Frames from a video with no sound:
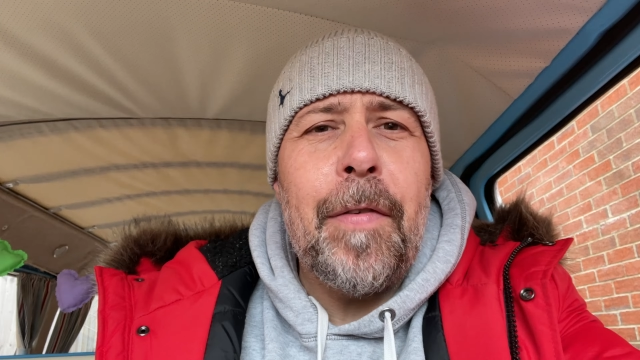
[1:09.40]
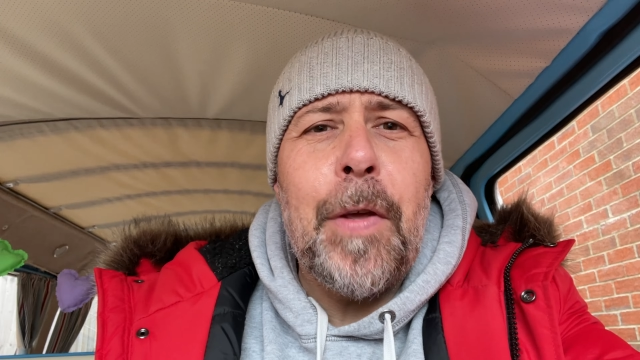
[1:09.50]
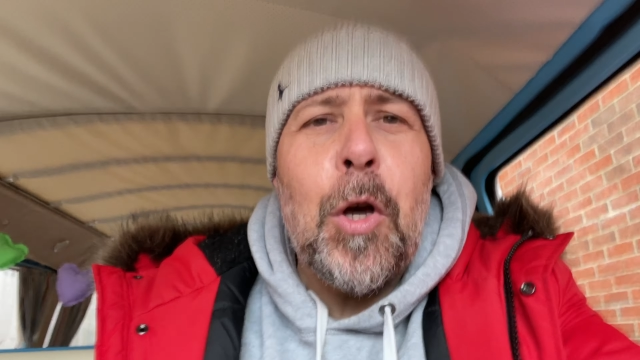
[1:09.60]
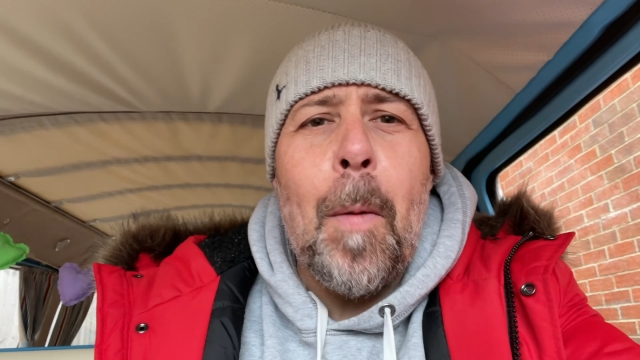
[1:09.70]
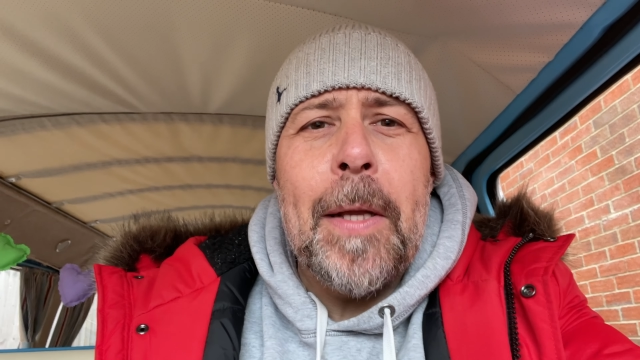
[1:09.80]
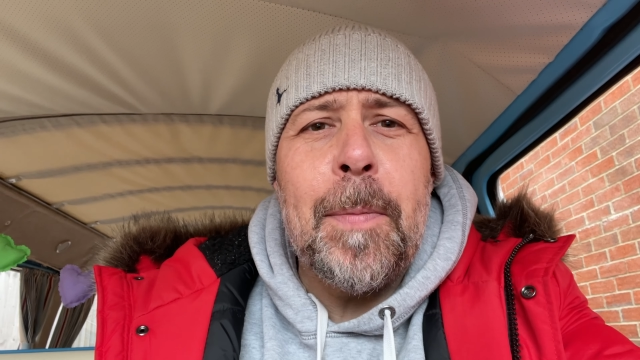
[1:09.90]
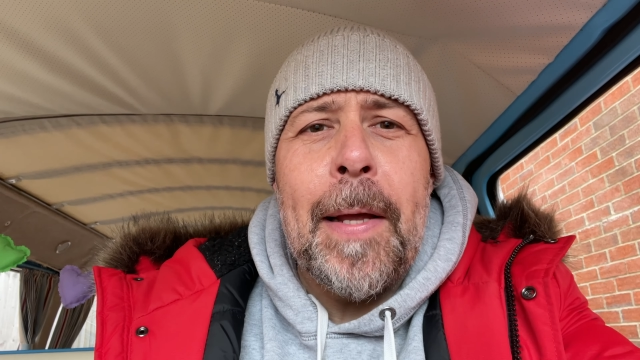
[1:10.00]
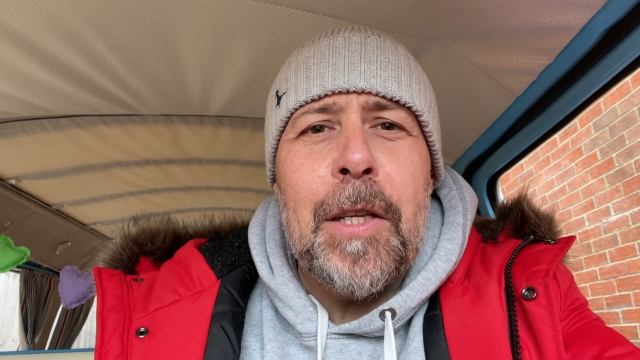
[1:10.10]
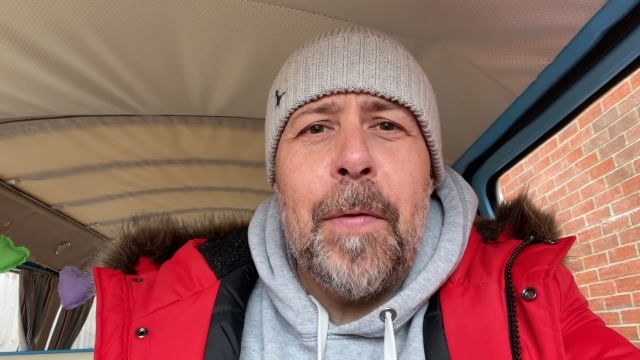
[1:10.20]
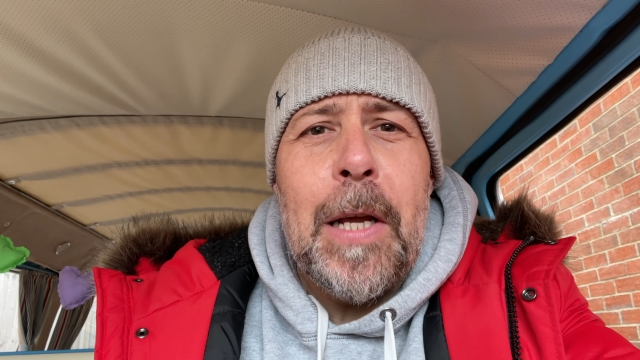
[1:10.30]
a few comments
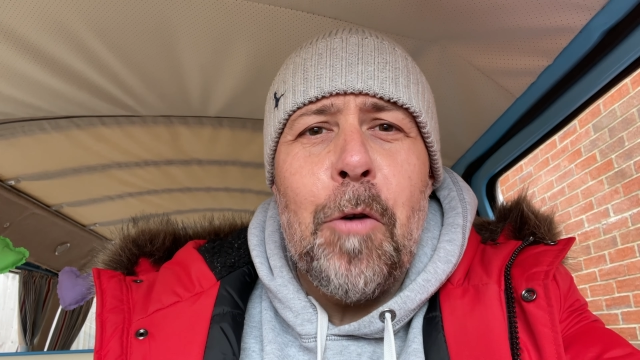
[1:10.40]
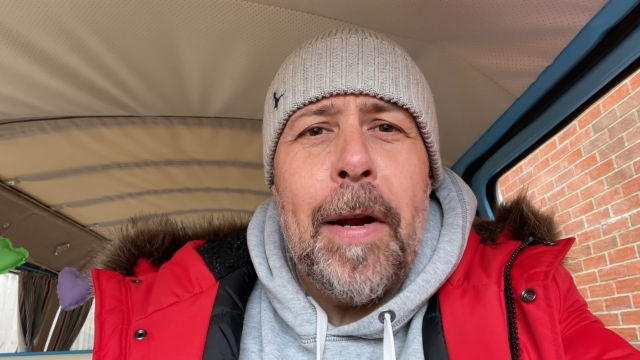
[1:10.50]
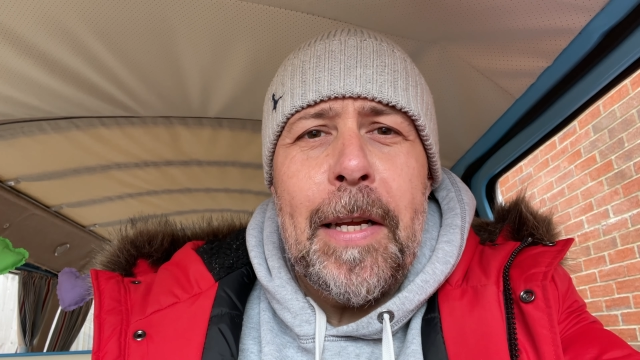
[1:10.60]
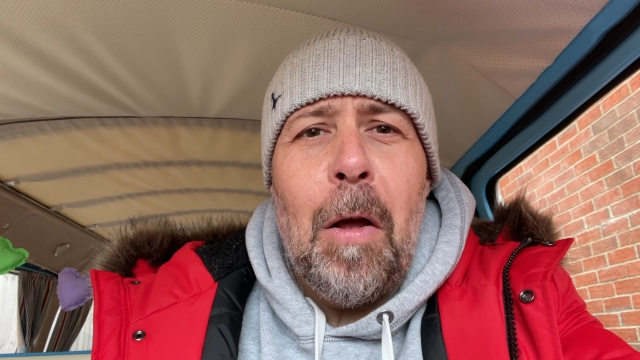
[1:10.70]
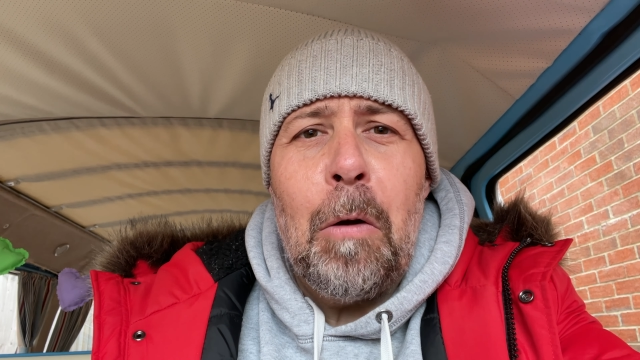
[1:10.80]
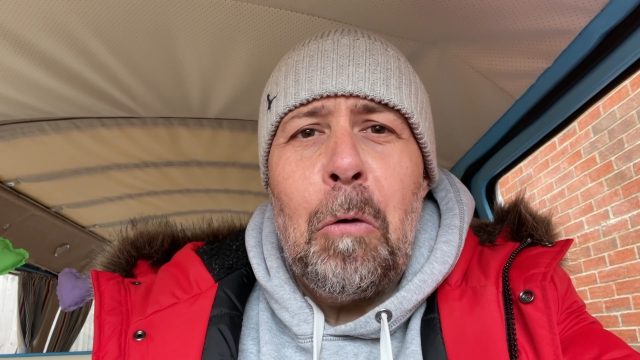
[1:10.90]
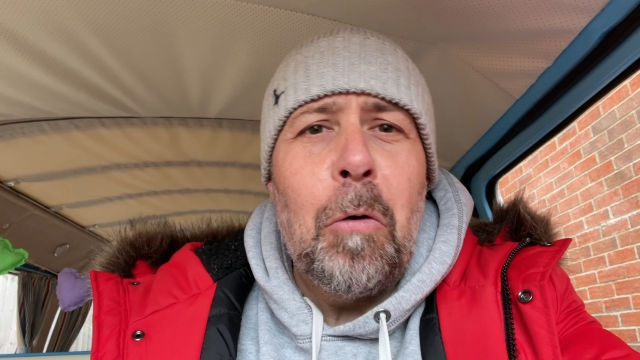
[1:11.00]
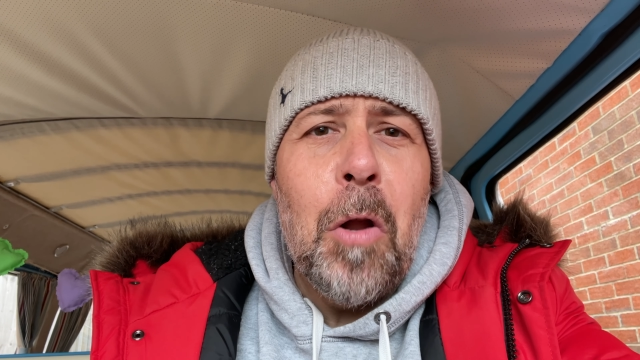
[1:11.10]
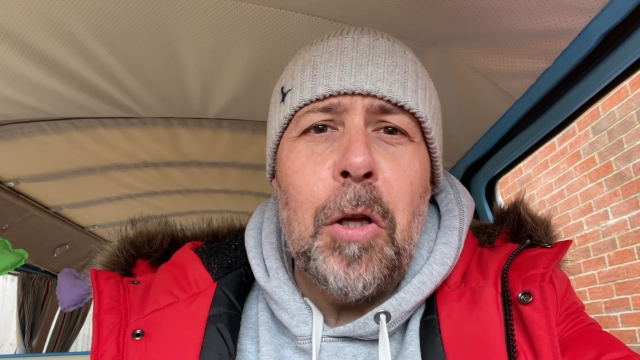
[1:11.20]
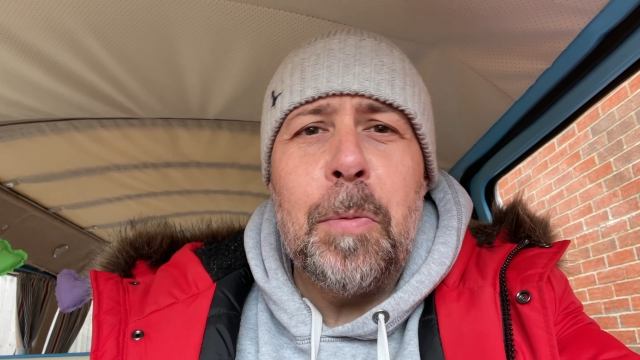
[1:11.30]
about this video already, like,
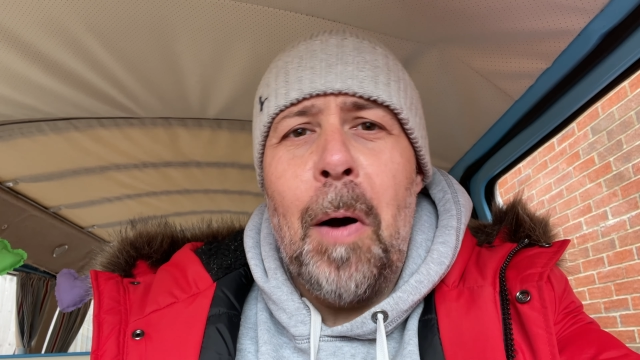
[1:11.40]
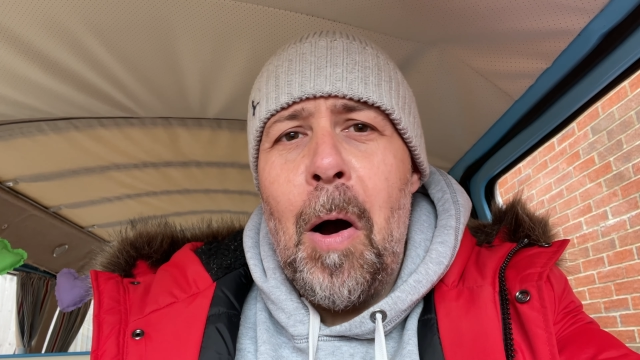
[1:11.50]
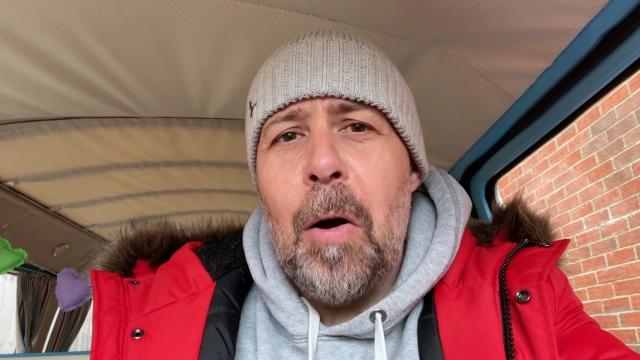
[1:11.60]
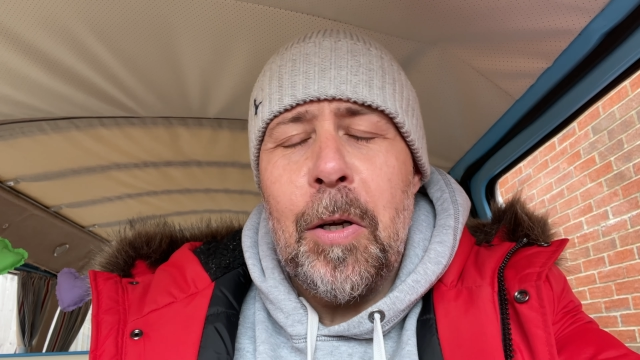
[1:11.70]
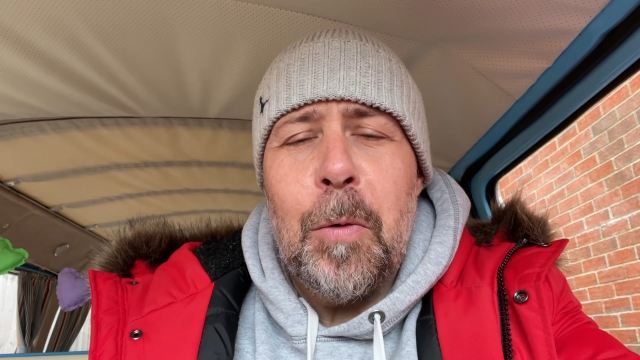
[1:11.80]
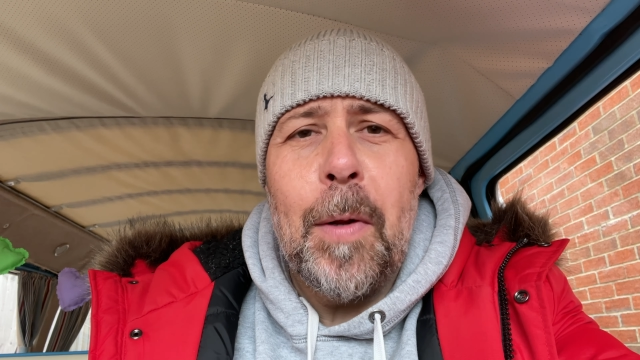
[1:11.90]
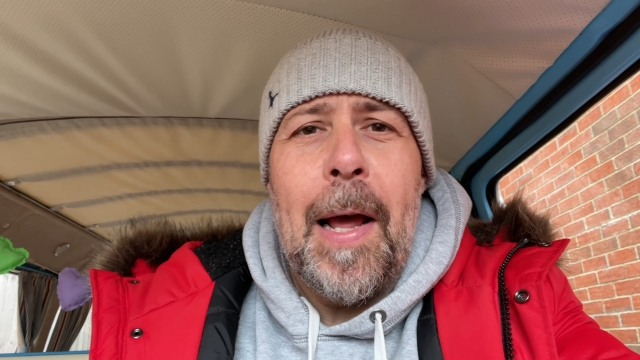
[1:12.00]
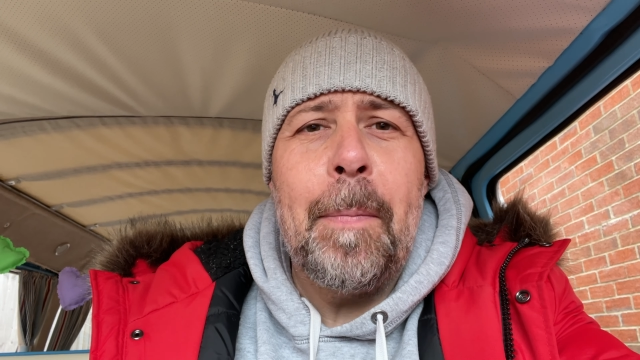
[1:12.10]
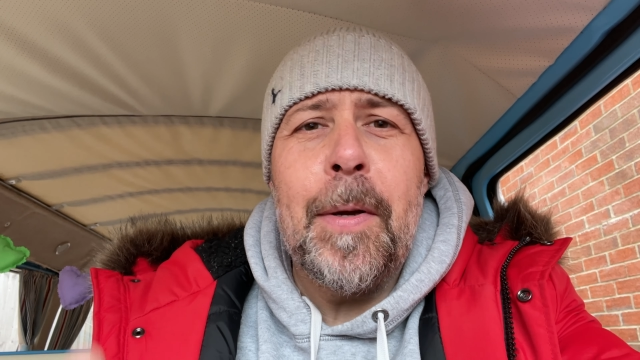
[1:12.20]
oh, learn to park and all of that.